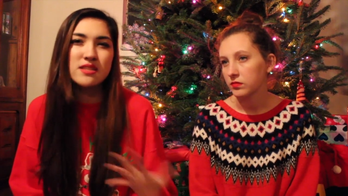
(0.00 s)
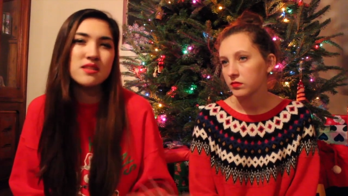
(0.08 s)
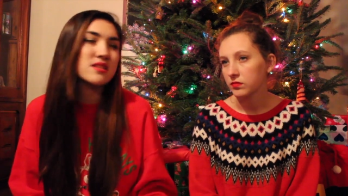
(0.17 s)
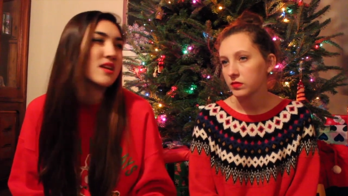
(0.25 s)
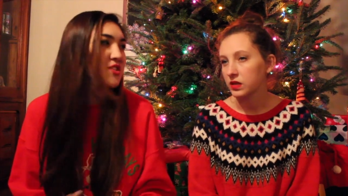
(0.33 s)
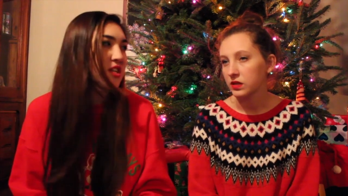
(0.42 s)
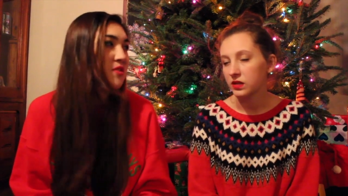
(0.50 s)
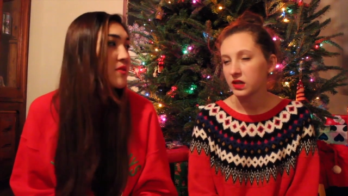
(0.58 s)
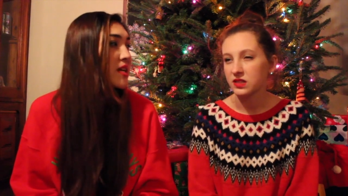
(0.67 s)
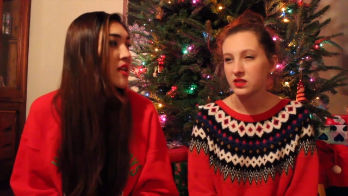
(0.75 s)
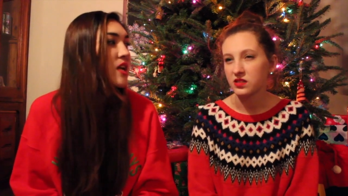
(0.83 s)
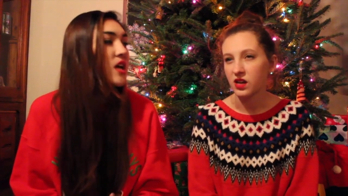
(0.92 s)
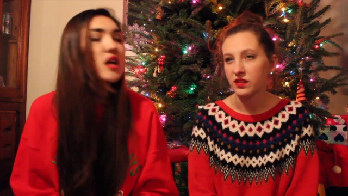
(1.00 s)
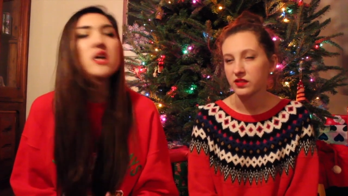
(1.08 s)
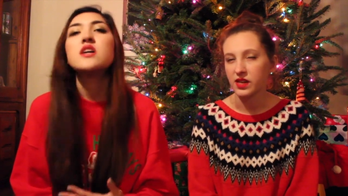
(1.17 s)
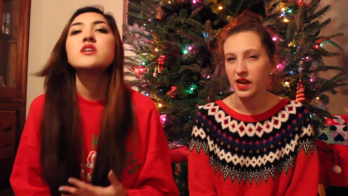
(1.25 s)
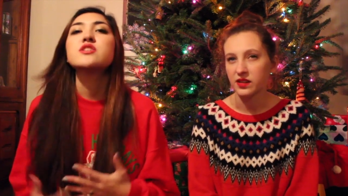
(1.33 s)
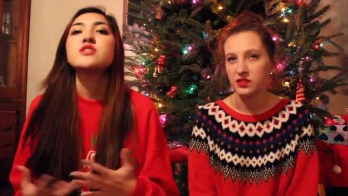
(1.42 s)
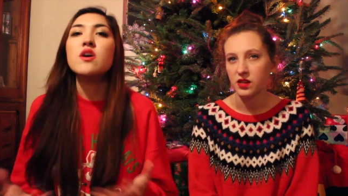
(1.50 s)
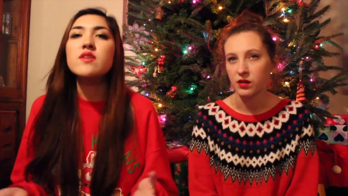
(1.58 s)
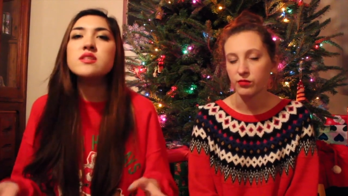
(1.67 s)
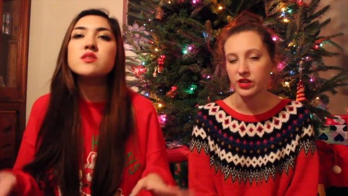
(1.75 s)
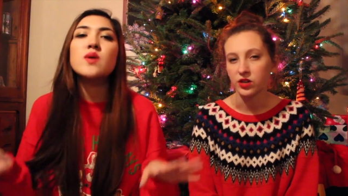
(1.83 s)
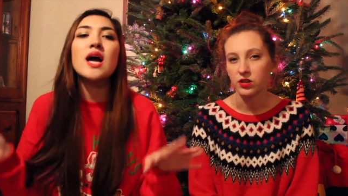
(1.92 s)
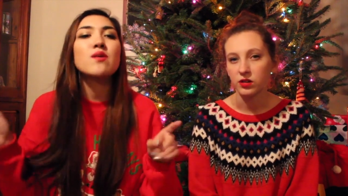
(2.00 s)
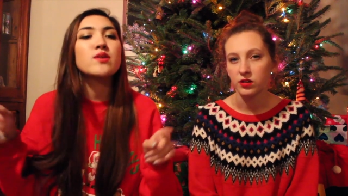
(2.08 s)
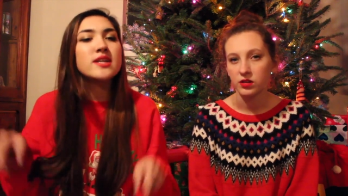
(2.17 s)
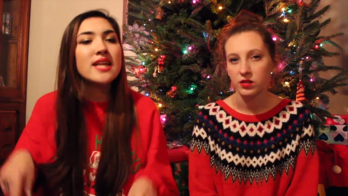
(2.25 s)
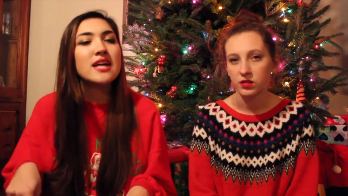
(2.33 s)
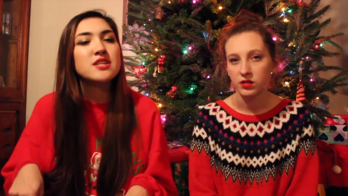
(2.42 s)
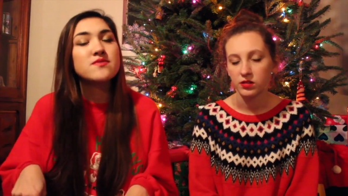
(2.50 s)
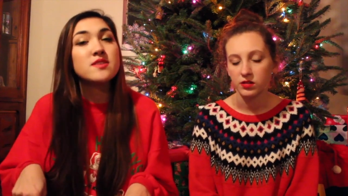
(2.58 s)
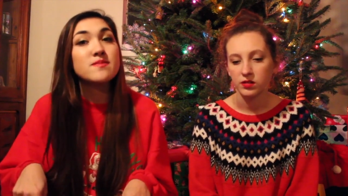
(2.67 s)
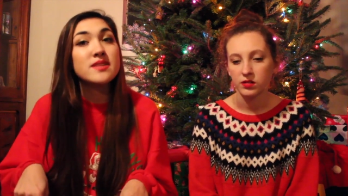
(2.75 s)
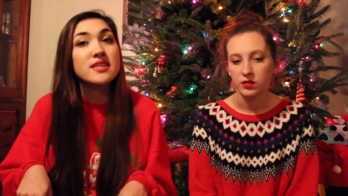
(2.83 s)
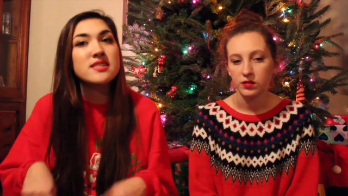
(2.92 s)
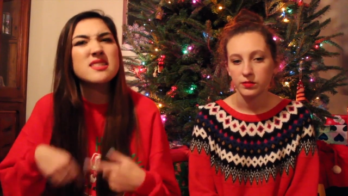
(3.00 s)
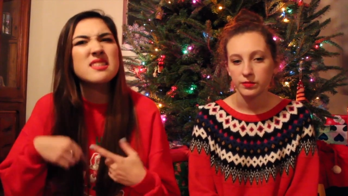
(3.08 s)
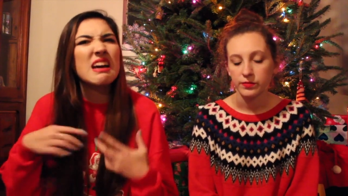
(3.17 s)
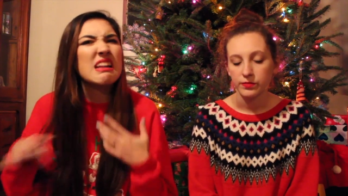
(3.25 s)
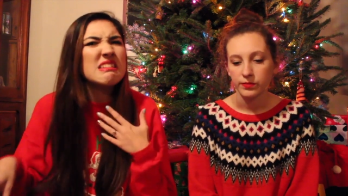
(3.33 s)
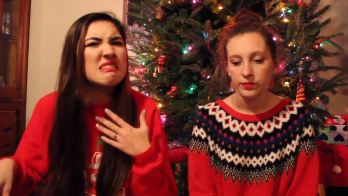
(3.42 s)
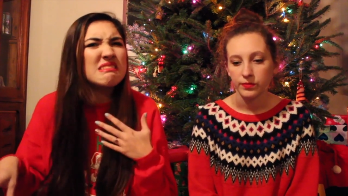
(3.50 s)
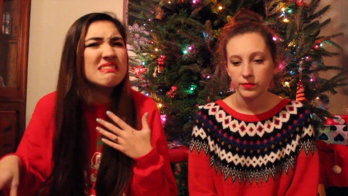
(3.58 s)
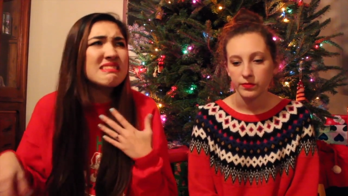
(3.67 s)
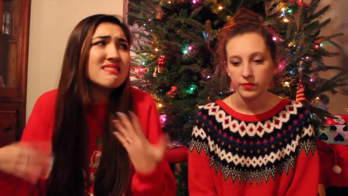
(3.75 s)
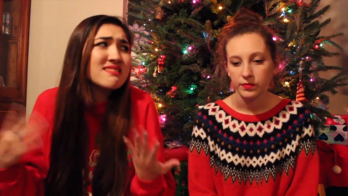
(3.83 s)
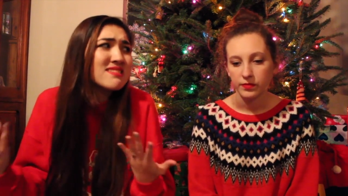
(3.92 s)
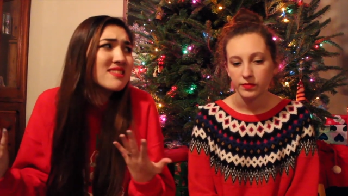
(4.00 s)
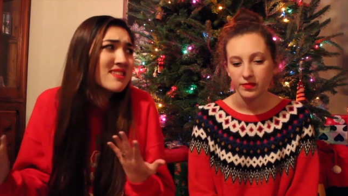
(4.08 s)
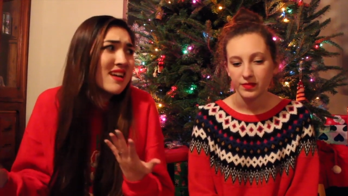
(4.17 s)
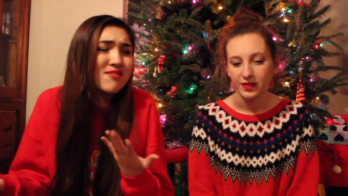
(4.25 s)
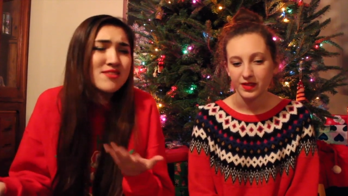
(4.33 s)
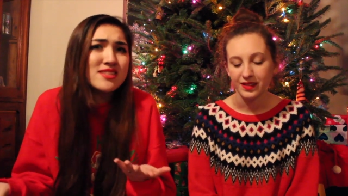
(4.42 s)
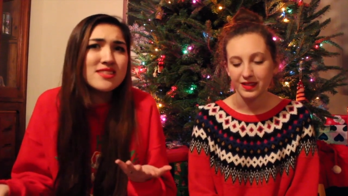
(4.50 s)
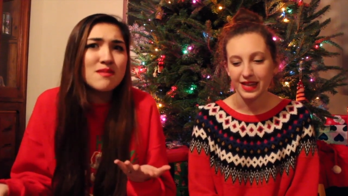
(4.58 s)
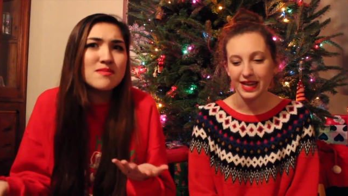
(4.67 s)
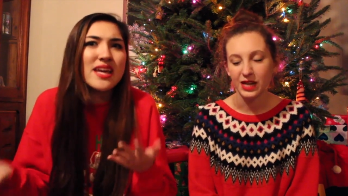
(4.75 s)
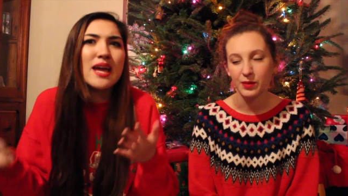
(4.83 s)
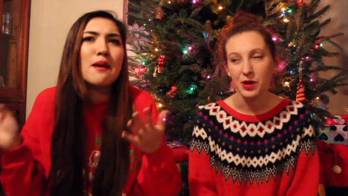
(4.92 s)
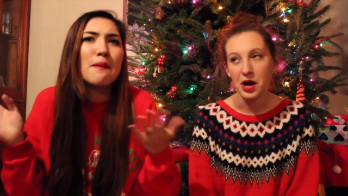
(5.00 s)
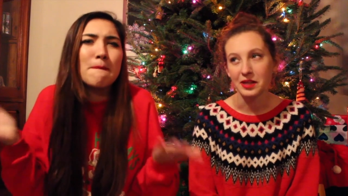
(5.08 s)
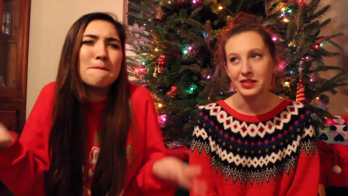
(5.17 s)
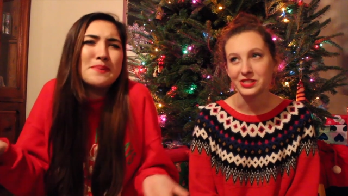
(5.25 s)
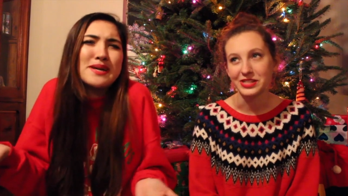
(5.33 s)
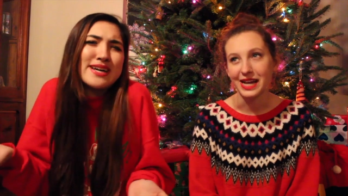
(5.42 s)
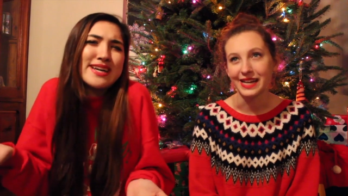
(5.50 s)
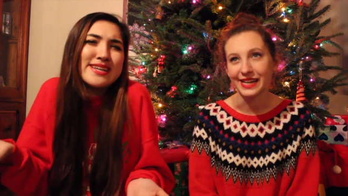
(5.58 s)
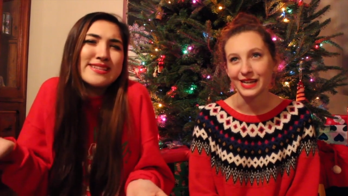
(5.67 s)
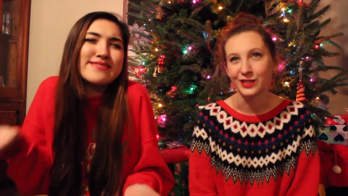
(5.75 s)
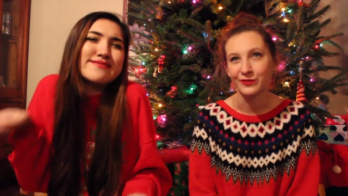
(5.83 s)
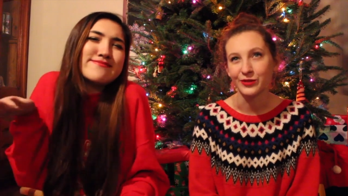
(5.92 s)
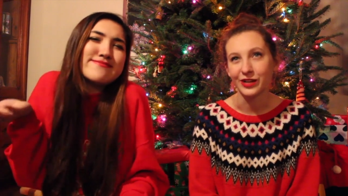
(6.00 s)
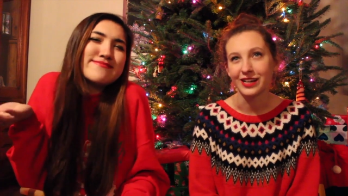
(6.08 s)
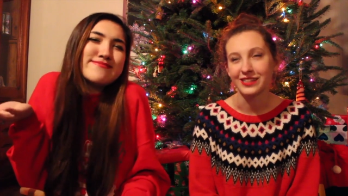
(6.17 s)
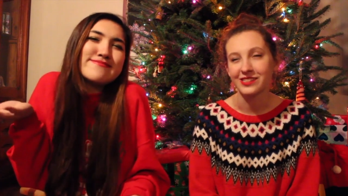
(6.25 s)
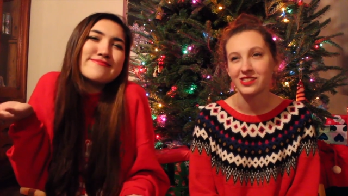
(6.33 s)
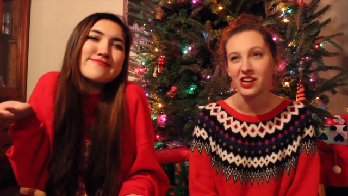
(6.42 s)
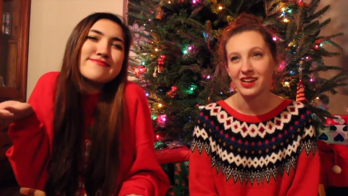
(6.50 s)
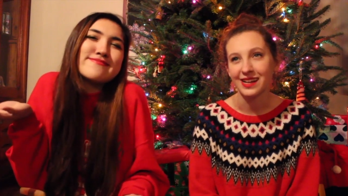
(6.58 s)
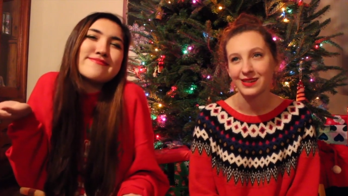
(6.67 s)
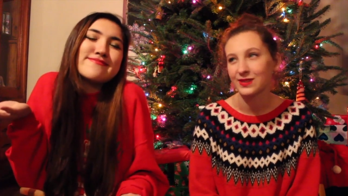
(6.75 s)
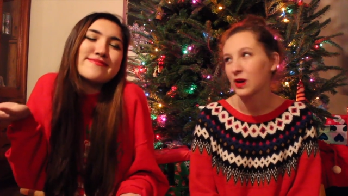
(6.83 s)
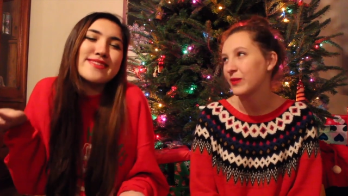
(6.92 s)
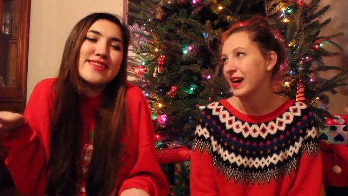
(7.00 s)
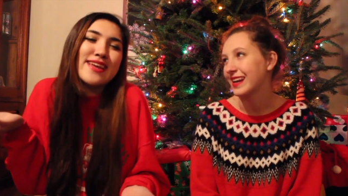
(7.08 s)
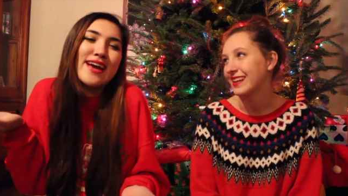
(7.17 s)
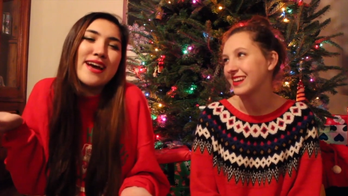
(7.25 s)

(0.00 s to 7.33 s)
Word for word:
Speaker 1: it because it's not genuine.
Speaker 2: Because it's not, yeah.
Speaker 1: It's so not this real. Is why we're gonna actually film this. It's kind of not really
Speaker 2: the same like thing, an apology, but I guess, for us sucking so
Speaker 1: bad.